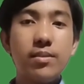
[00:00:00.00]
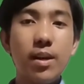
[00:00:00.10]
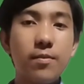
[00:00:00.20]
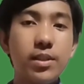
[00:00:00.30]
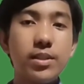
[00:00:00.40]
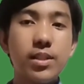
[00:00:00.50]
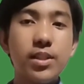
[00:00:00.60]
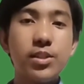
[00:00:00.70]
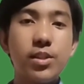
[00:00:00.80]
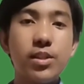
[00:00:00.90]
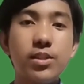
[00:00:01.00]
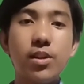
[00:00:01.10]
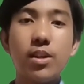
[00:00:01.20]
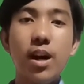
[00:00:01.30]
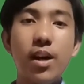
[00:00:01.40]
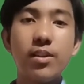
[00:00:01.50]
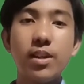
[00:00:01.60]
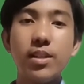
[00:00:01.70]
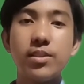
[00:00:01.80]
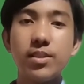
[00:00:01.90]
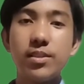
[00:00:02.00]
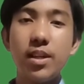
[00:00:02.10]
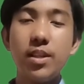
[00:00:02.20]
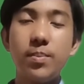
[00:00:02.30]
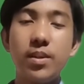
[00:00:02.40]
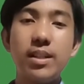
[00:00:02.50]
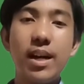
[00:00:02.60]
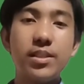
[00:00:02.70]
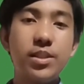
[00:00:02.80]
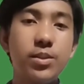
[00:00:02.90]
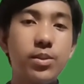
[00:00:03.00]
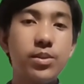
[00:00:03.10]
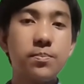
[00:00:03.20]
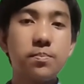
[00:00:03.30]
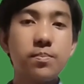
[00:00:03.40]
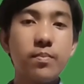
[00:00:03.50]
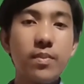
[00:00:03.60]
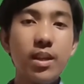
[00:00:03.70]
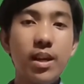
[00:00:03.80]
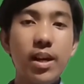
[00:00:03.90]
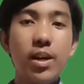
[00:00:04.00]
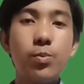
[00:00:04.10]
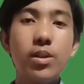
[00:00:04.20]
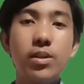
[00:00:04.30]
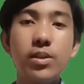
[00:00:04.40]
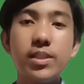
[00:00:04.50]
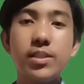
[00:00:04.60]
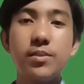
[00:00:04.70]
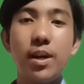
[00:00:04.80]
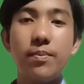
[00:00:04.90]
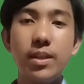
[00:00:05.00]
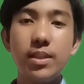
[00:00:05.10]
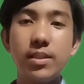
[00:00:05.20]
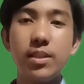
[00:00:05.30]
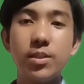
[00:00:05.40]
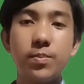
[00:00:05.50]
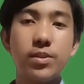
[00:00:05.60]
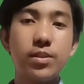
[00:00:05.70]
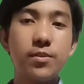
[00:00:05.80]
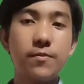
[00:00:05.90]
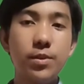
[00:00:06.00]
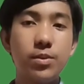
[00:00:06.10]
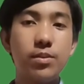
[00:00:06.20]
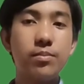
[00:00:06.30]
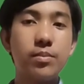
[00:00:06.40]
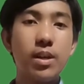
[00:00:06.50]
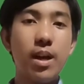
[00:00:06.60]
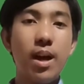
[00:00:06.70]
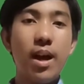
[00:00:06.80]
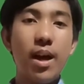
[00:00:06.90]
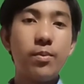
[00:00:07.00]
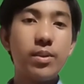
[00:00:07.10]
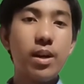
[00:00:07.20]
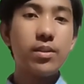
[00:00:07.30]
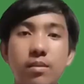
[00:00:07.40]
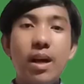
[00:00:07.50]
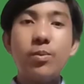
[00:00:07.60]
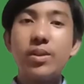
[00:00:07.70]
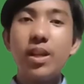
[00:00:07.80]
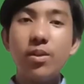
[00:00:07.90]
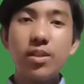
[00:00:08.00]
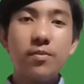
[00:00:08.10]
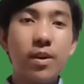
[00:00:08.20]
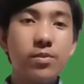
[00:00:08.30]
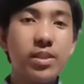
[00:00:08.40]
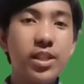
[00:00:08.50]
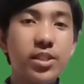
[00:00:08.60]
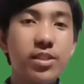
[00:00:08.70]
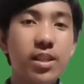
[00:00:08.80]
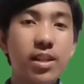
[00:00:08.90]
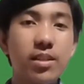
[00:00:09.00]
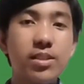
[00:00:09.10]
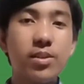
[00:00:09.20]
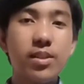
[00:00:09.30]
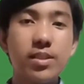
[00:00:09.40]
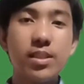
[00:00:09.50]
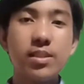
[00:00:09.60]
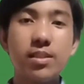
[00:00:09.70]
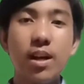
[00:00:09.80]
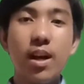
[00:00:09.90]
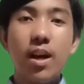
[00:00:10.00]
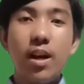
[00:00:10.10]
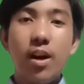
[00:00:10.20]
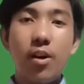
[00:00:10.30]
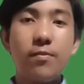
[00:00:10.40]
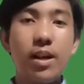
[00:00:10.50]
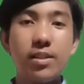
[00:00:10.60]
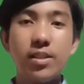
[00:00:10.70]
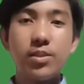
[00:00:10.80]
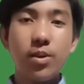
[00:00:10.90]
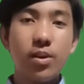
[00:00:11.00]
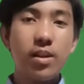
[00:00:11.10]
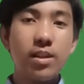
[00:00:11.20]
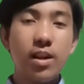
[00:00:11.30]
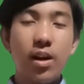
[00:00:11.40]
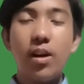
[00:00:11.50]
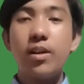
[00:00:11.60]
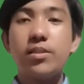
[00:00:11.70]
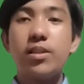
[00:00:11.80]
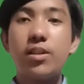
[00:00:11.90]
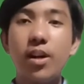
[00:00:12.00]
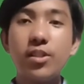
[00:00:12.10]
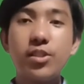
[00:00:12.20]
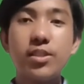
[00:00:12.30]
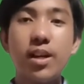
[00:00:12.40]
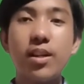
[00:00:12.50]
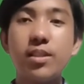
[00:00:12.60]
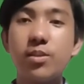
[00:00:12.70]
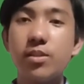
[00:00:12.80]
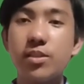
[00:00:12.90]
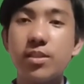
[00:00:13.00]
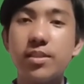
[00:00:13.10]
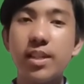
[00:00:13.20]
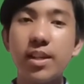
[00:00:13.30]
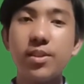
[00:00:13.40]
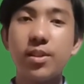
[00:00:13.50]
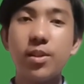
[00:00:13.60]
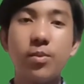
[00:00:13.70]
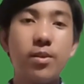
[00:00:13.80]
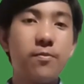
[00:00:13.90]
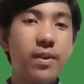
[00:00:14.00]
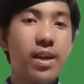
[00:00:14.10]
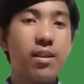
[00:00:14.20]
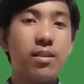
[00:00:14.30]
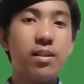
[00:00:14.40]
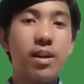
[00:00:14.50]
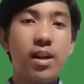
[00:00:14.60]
deforestation, or other unsustainable land use, it will lose its ability to produce food. And without the foundational resources of healthy soil, the country's agricultural sector will fail,